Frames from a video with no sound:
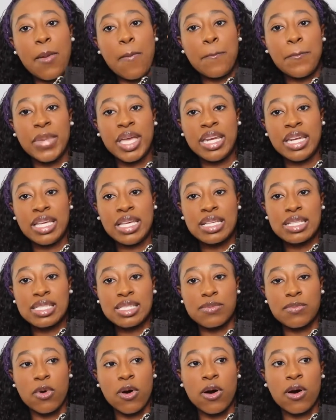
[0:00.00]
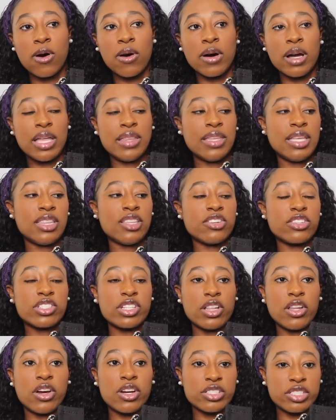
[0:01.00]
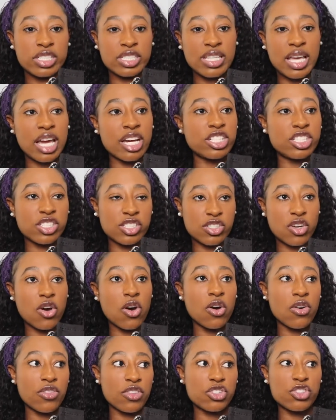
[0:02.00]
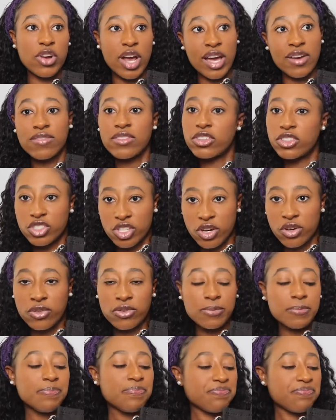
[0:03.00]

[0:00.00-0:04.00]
mini, small, and then there's a larger size just called the Traveler Tote.